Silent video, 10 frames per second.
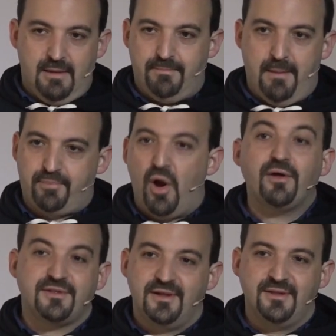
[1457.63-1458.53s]
a
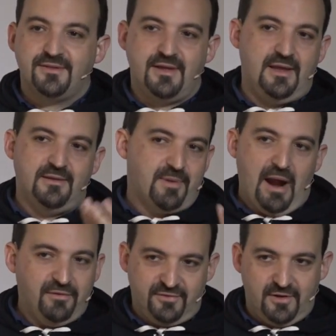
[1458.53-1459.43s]
process in the
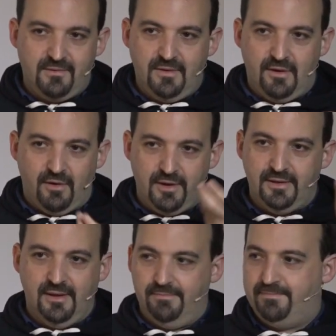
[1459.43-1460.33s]
browser or in
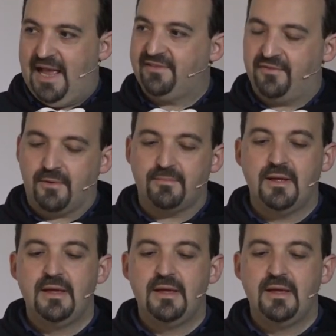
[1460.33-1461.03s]
the platform